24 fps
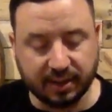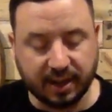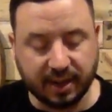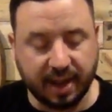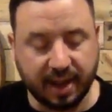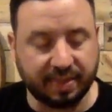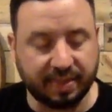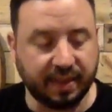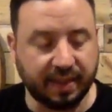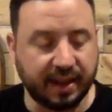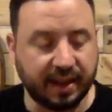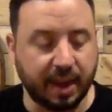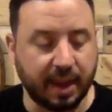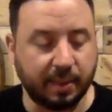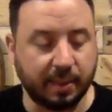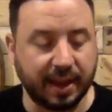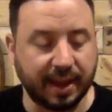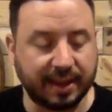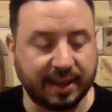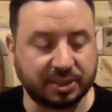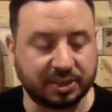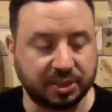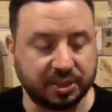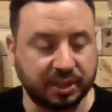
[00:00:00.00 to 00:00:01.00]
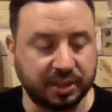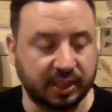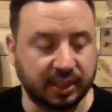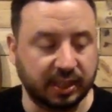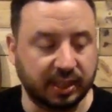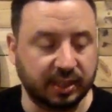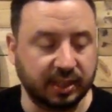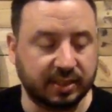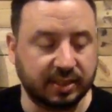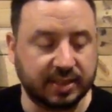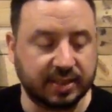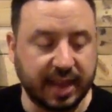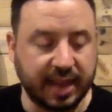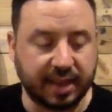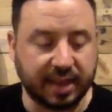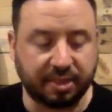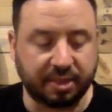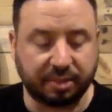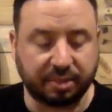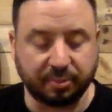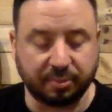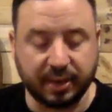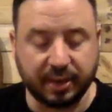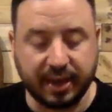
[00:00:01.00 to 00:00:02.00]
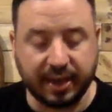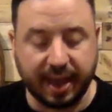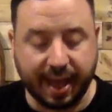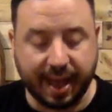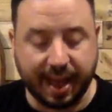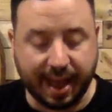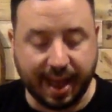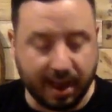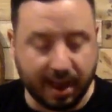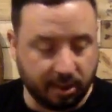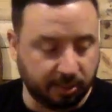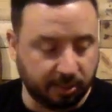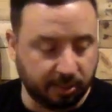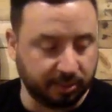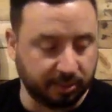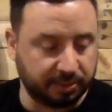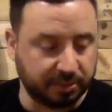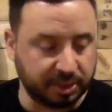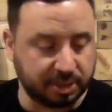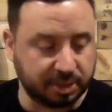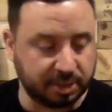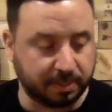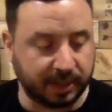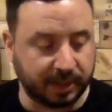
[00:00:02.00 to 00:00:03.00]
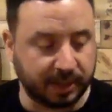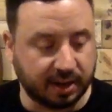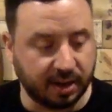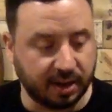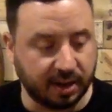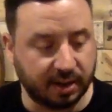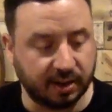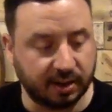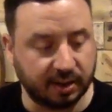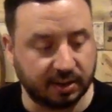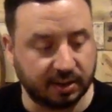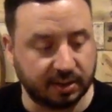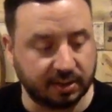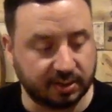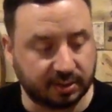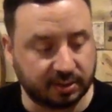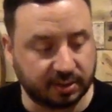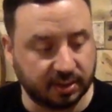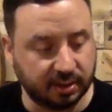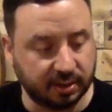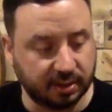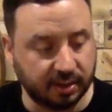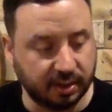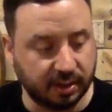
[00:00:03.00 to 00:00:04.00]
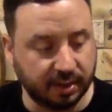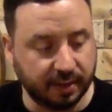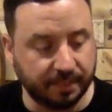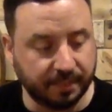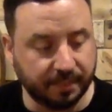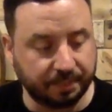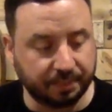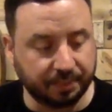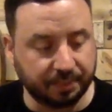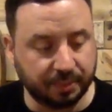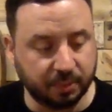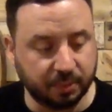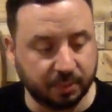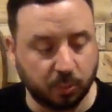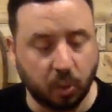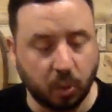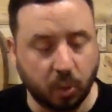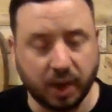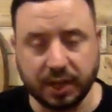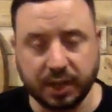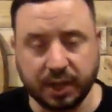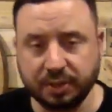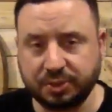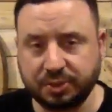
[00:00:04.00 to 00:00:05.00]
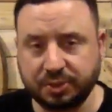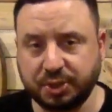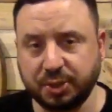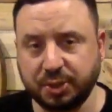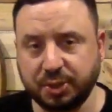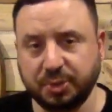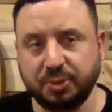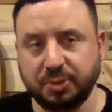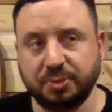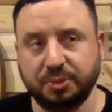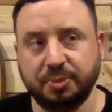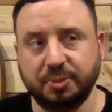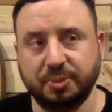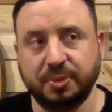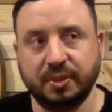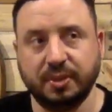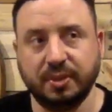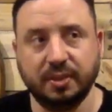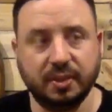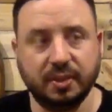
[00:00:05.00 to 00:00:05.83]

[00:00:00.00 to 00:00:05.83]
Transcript: I think I would actually take three out just because one and two